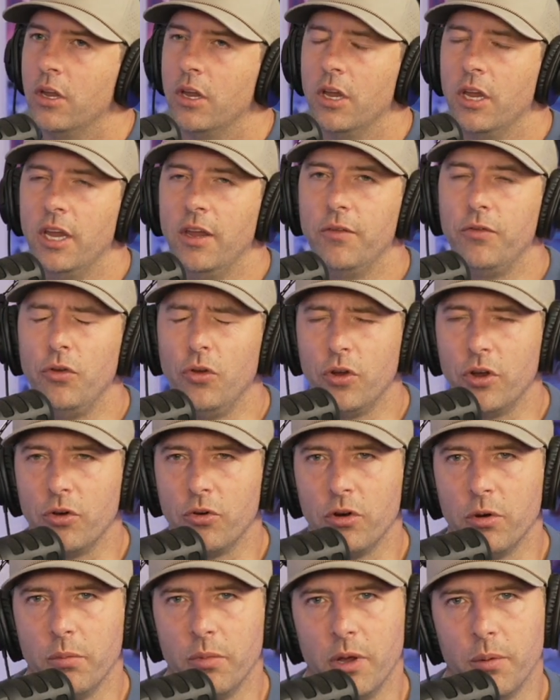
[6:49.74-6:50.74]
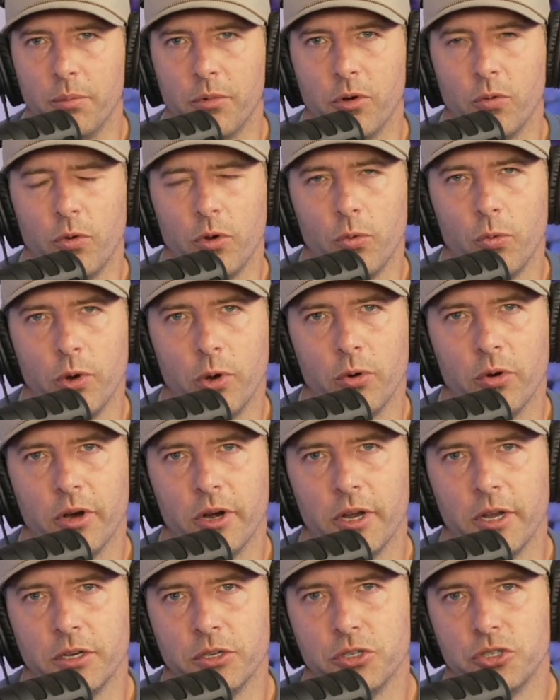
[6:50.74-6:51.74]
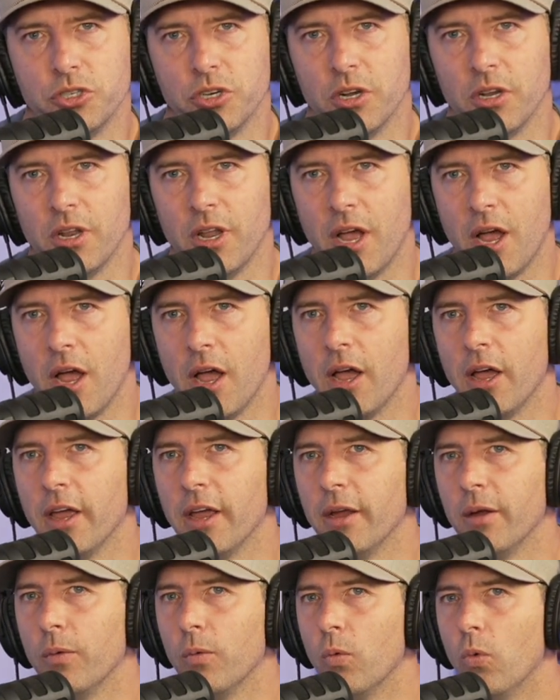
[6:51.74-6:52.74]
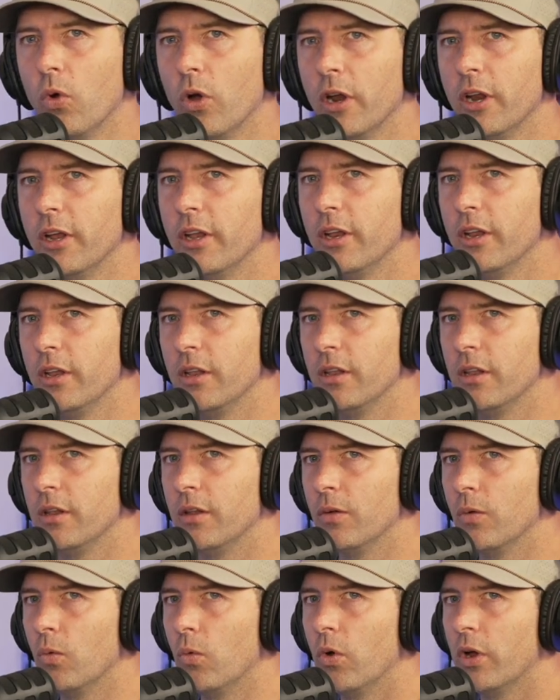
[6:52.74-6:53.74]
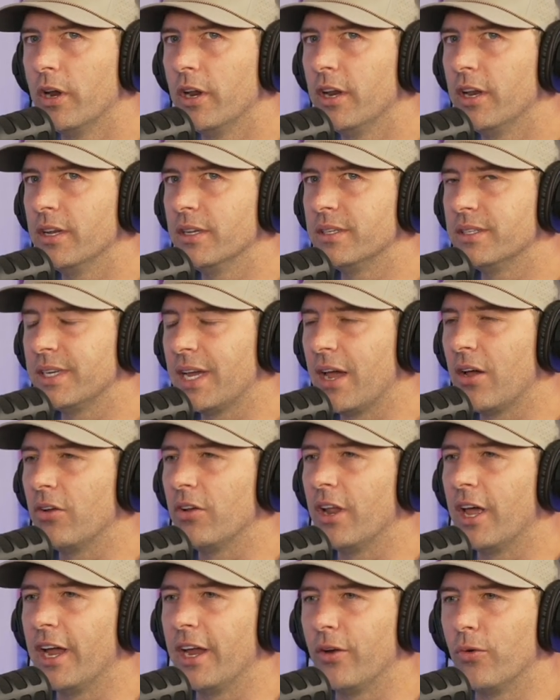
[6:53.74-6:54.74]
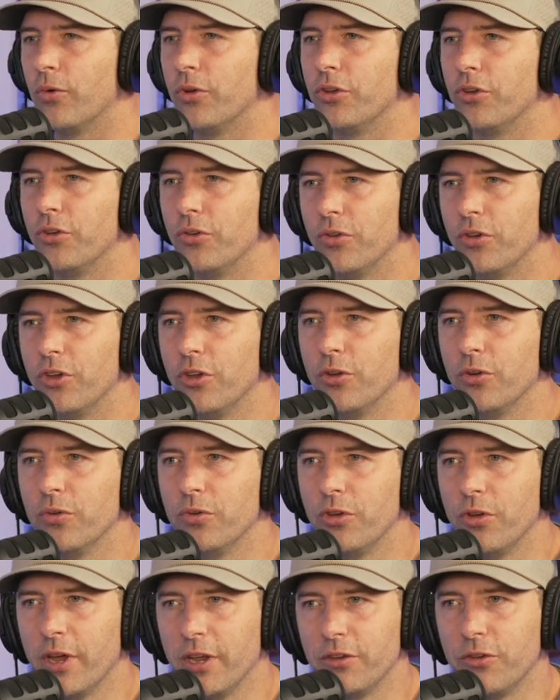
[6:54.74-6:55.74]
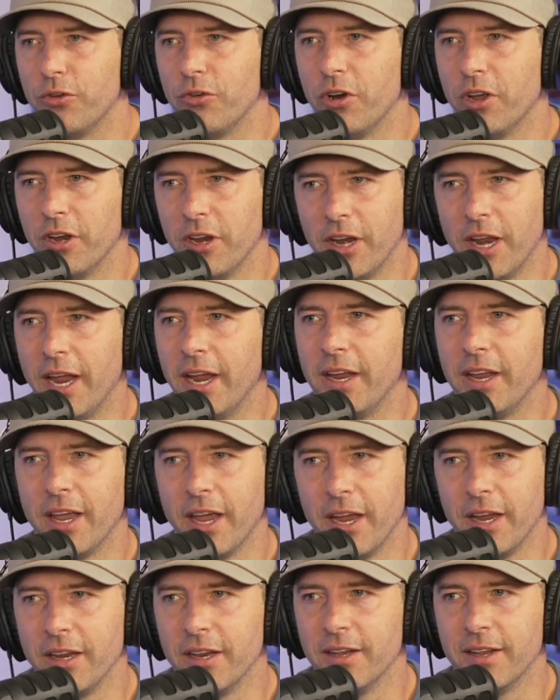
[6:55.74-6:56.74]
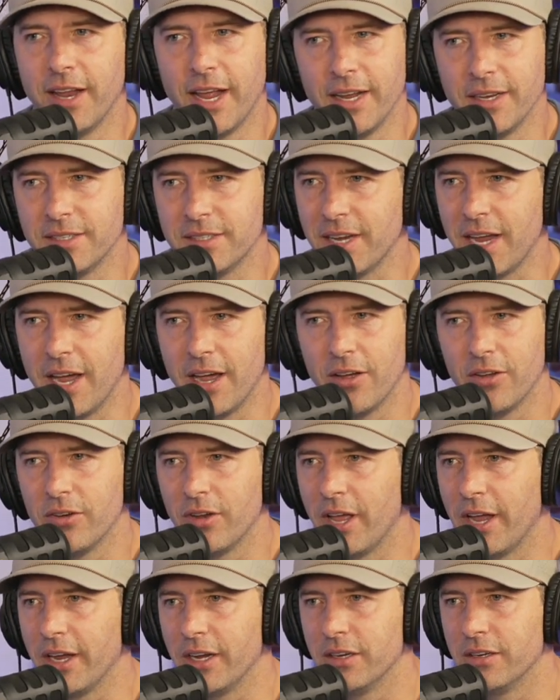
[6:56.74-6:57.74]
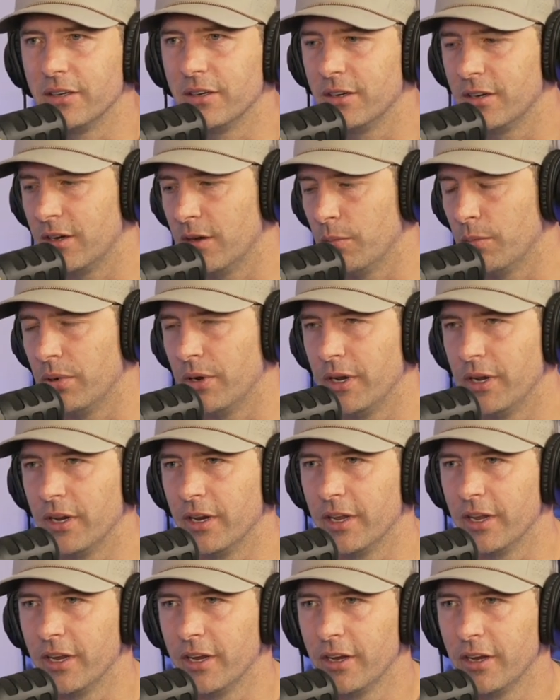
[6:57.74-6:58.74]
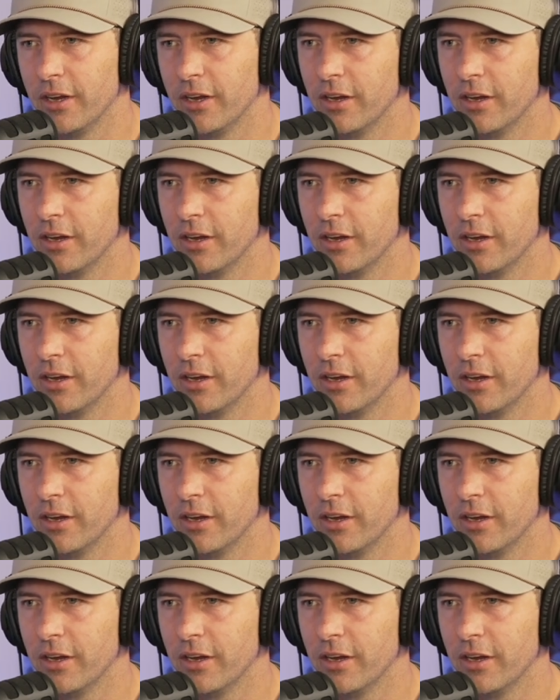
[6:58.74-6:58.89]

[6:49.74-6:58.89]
If you could remember when we were in July, what did it sound like when you knew you had to run an 8K? Did that sound like completely